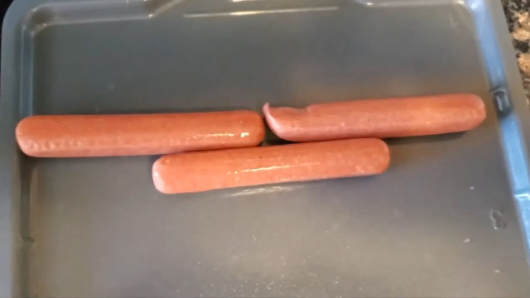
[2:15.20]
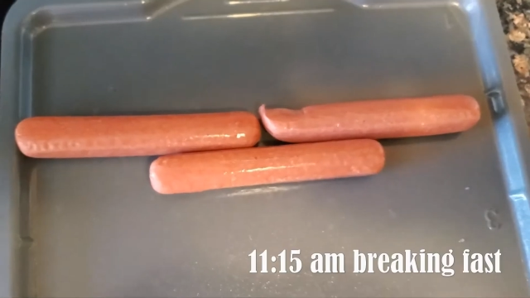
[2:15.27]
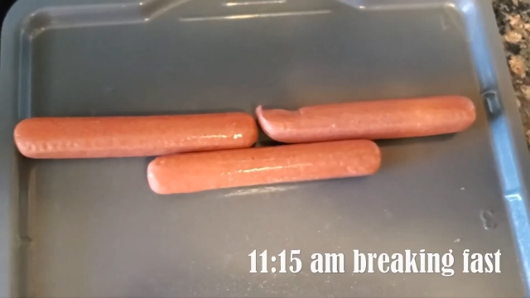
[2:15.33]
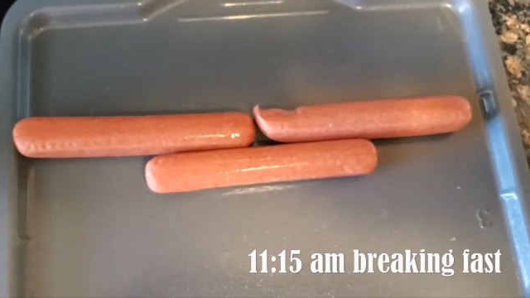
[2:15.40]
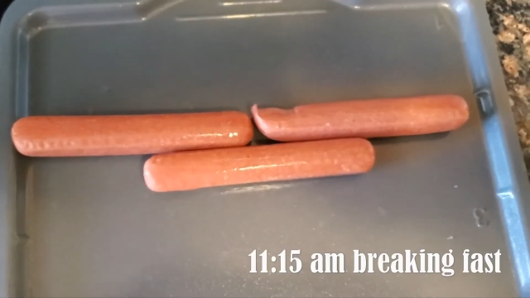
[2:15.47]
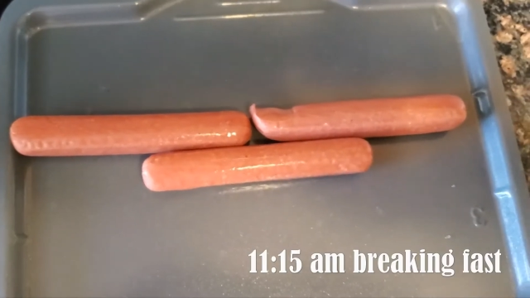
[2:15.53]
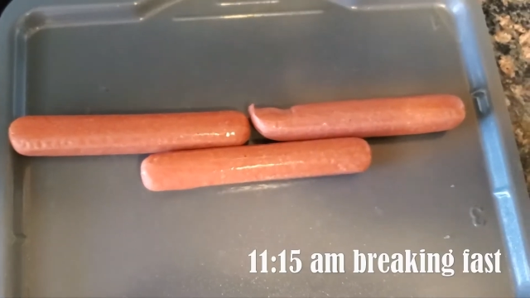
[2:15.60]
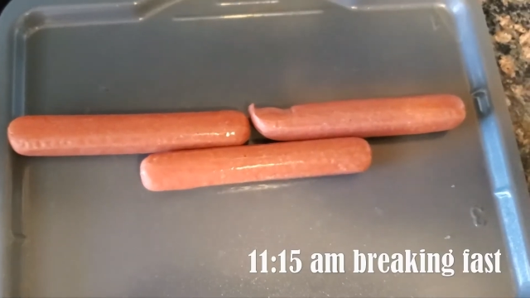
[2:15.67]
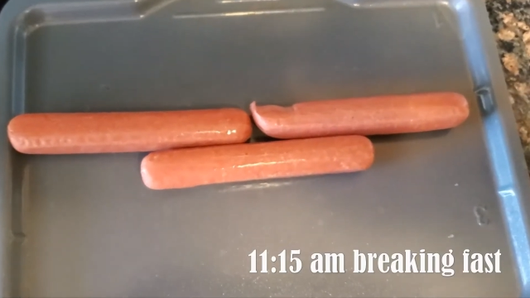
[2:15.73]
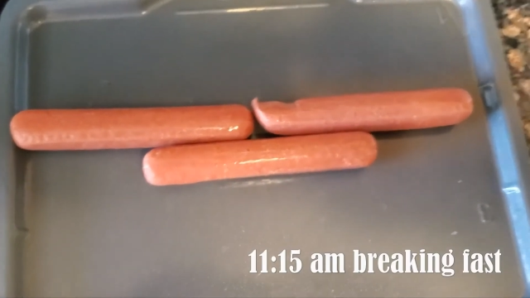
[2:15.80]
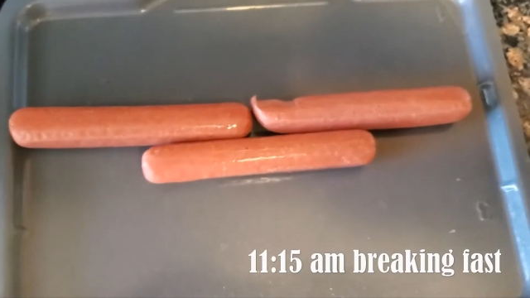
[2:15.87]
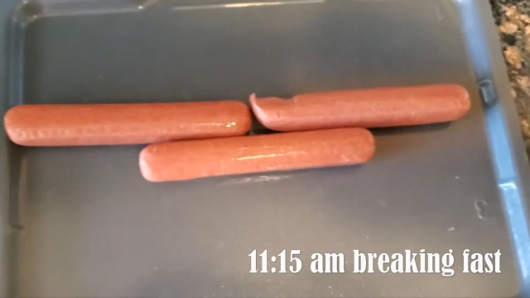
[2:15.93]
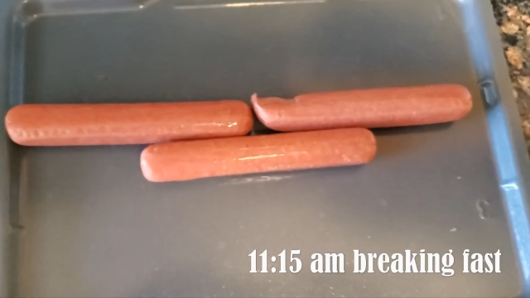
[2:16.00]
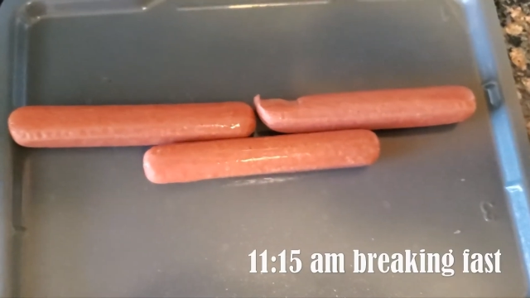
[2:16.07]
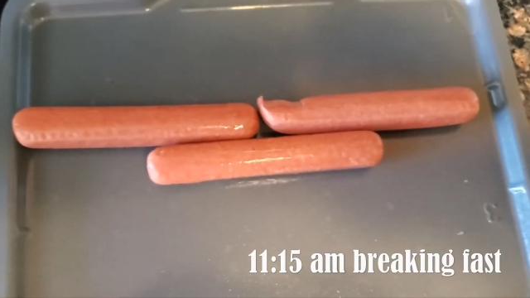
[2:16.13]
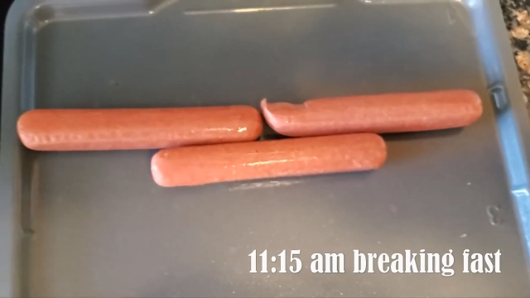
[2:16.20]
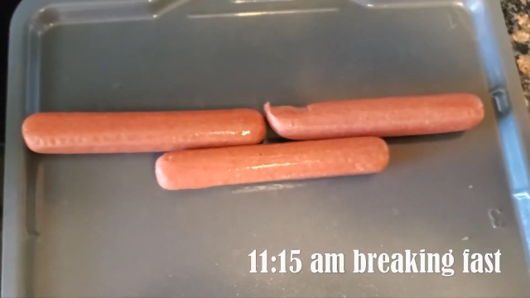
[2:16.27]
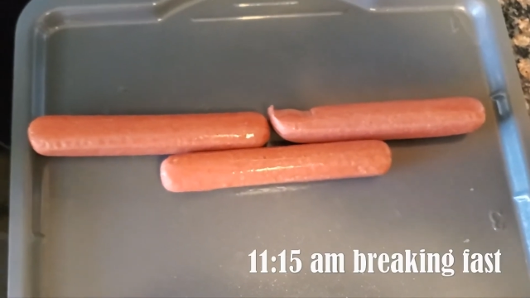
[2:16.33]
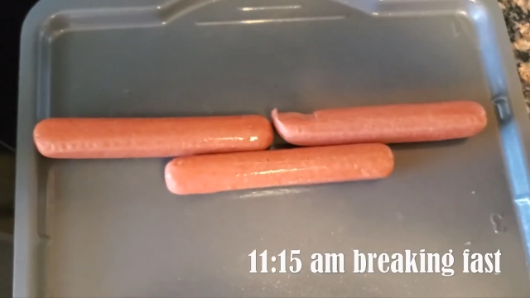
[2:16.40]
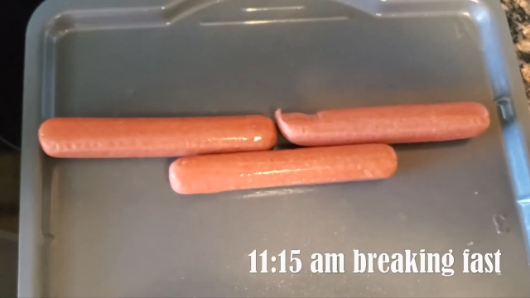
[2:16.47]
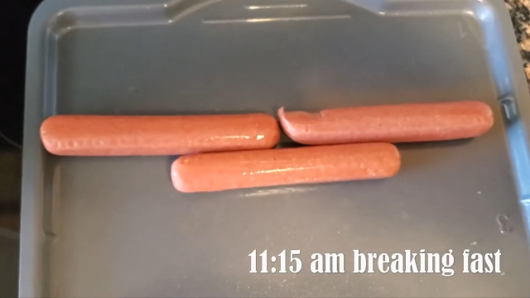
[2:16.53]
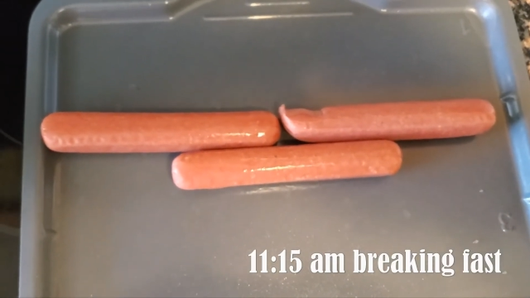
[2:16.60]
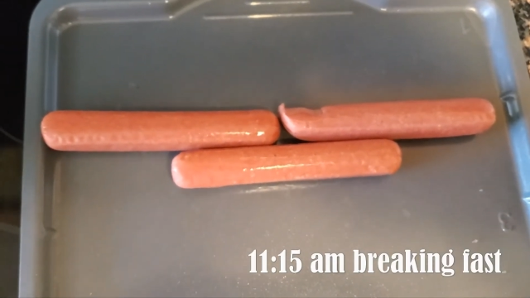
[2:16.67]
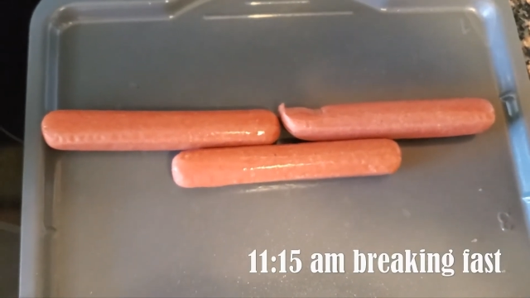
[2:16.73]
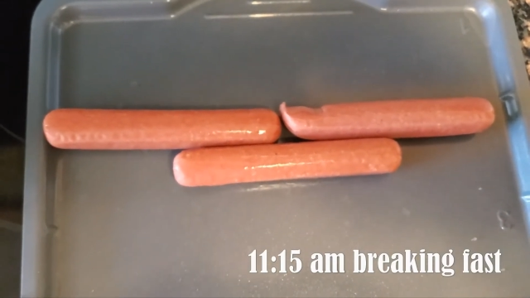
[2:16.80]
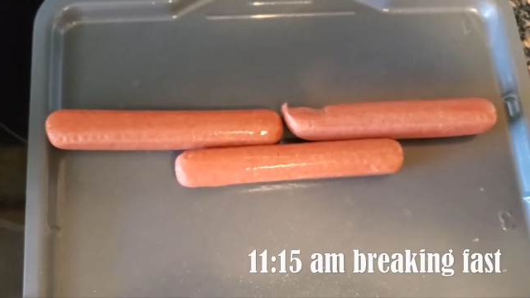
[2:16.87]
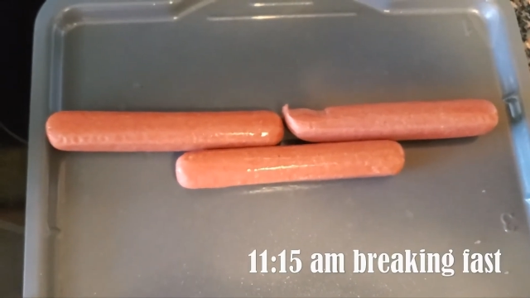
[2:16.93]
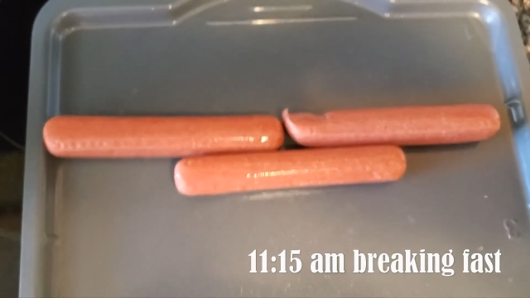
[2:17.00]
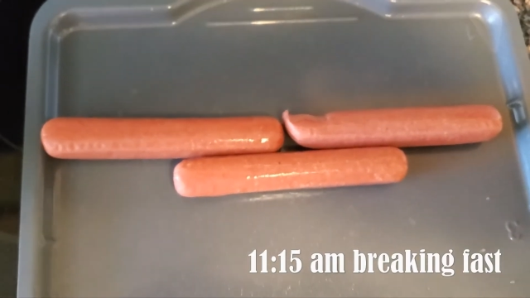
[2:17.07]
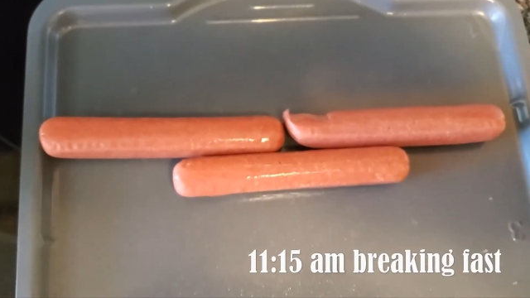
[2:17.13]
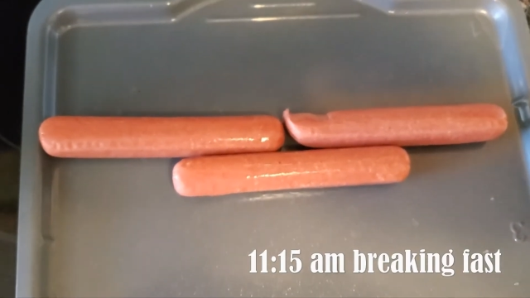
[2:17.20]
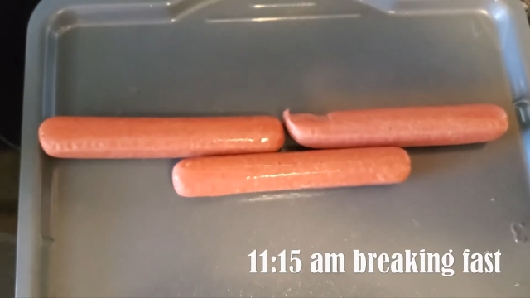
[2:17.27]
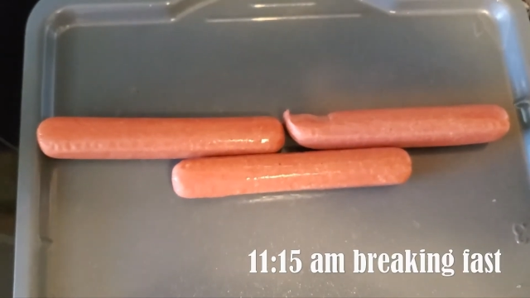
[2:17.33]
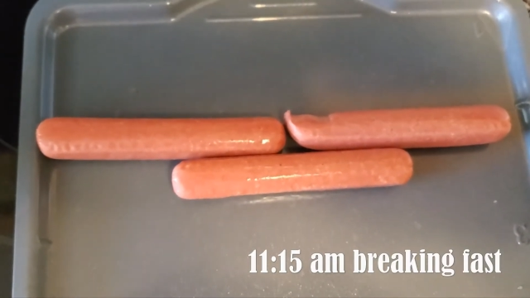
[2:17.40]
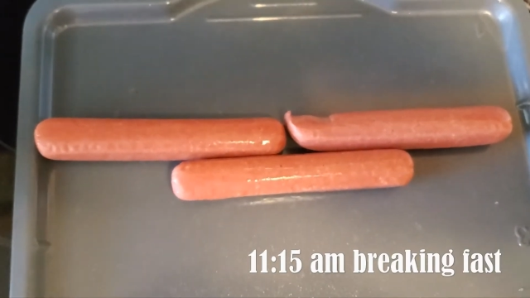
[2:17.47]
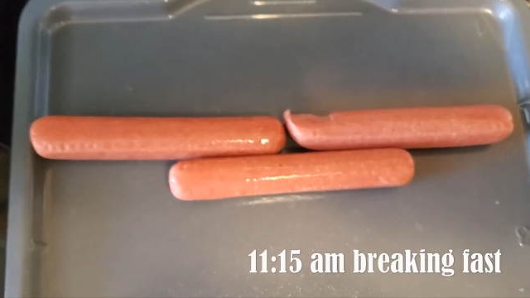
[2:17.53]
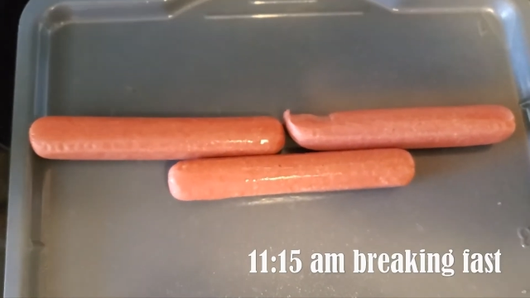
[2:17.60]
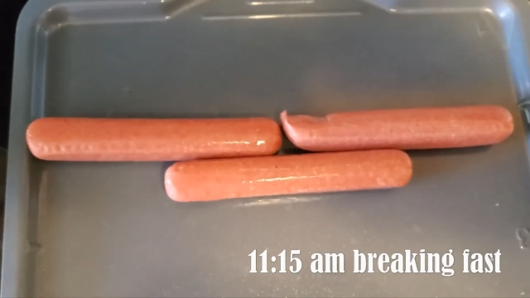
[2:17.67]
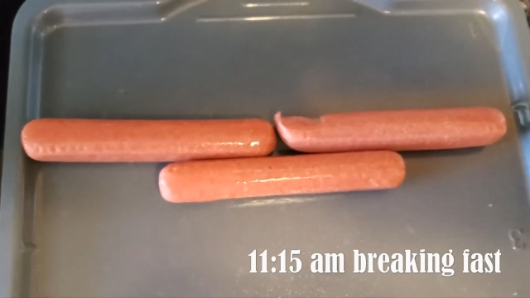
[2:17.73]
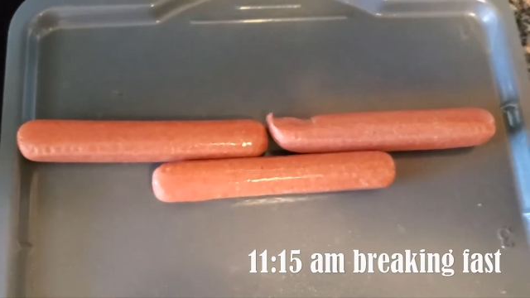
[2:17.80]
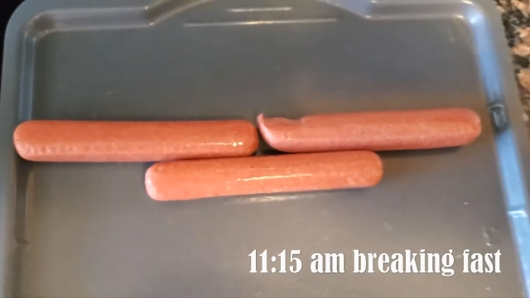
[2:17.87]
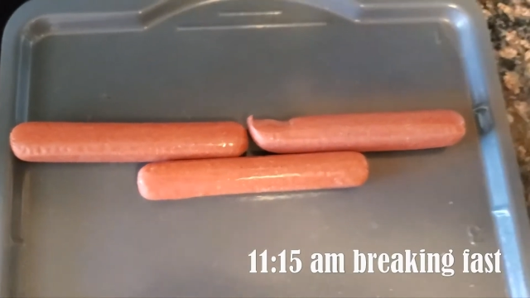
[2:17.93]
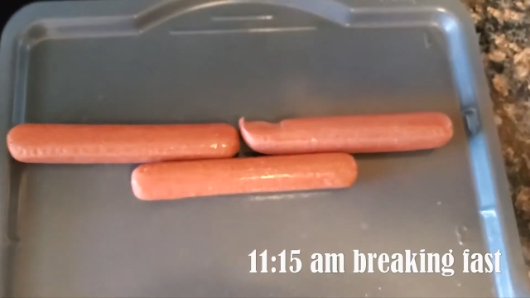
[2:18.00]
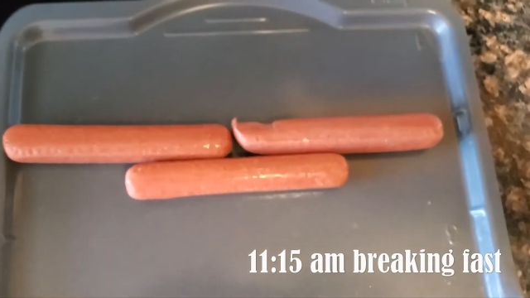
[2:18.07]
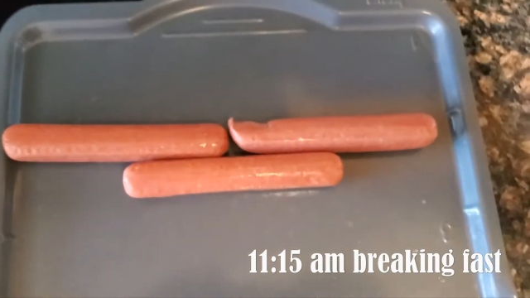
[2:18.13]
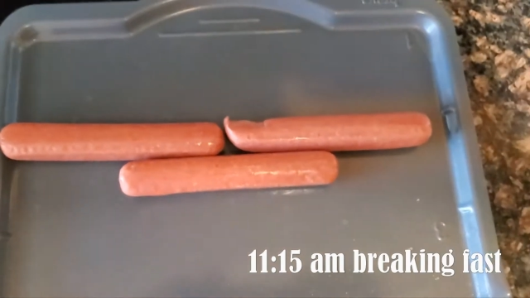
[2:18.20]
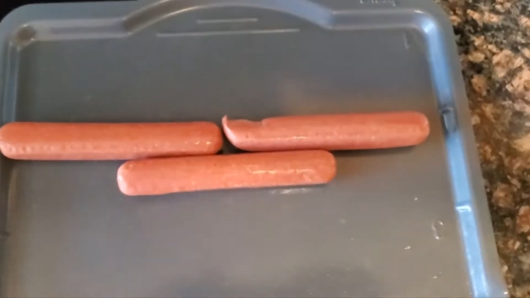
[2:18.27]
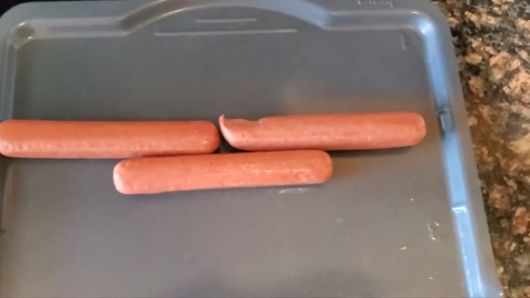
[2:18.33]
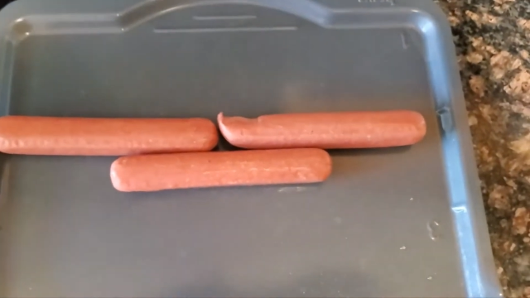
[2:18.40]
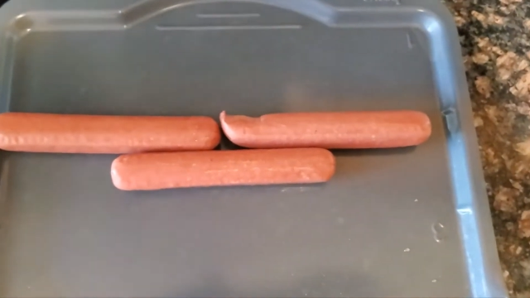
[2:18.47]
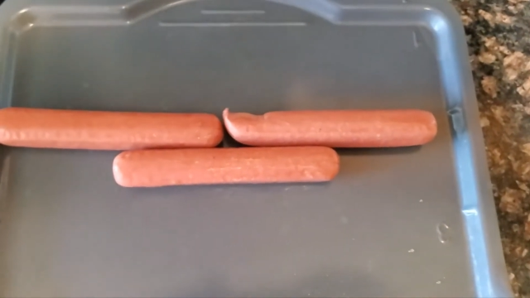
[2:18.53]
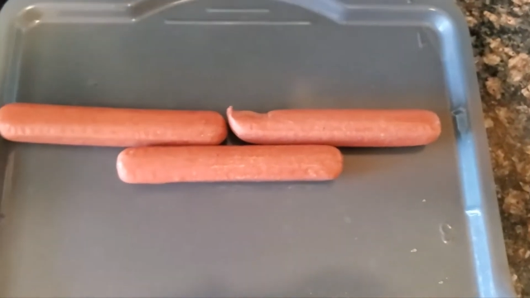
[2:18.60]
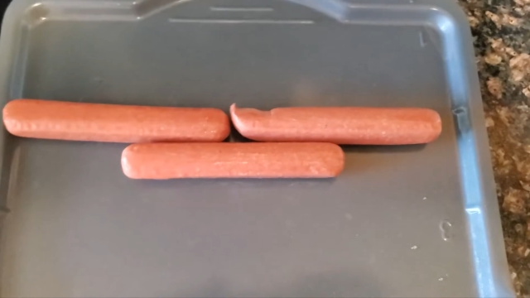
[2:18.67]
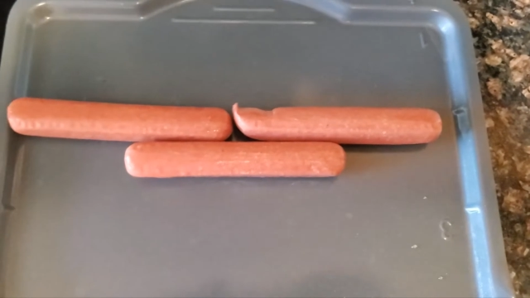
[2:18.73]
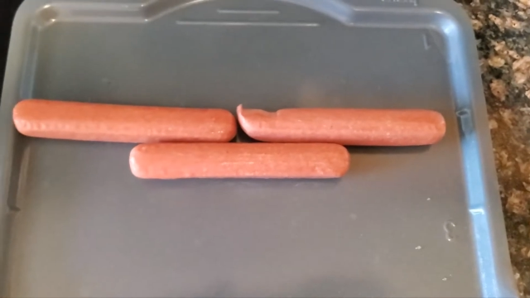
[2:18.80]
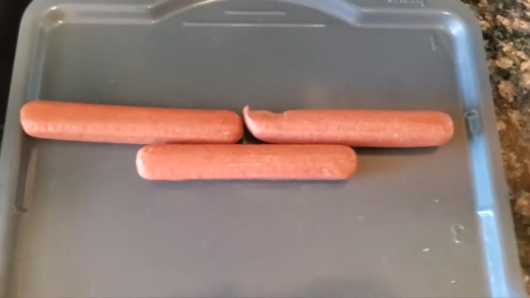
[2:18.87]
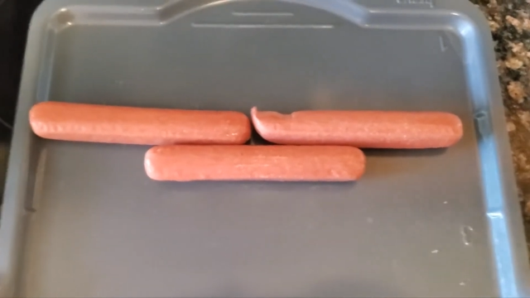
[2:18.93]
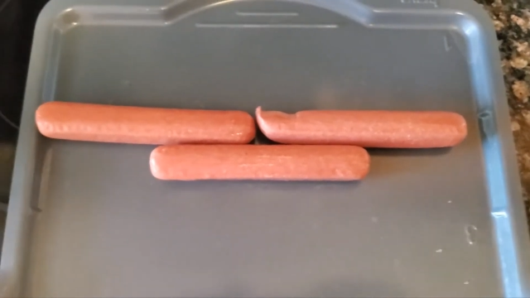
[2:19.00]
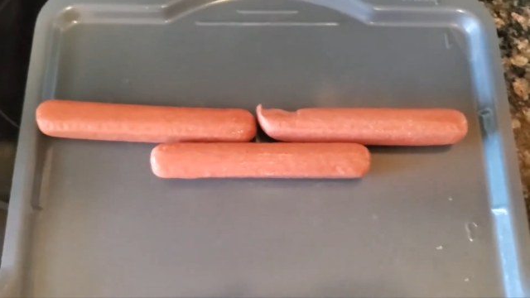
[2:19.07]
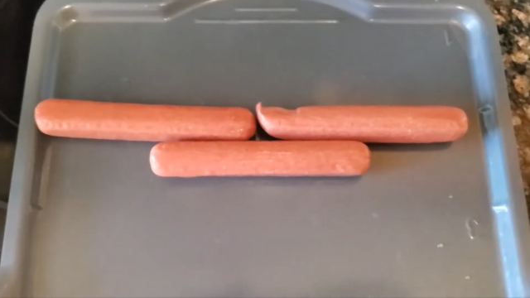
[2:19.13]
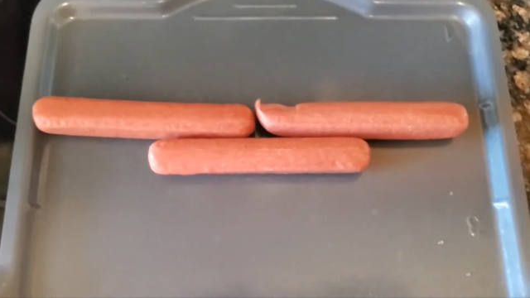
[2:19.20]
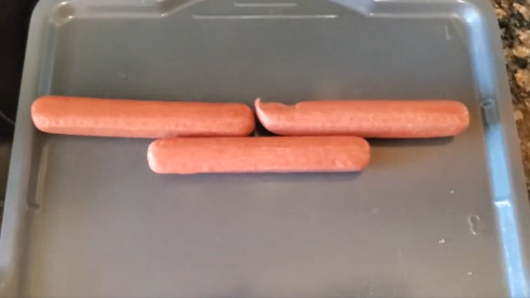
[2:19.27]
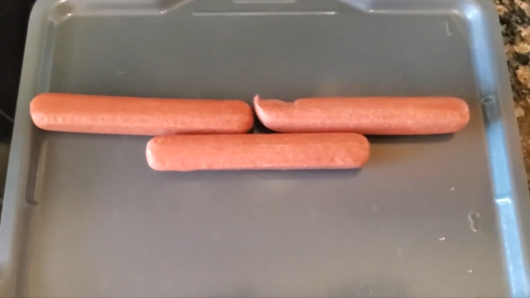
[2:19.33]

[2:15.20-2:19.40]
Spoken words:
No face is visible, so there are no lips to read.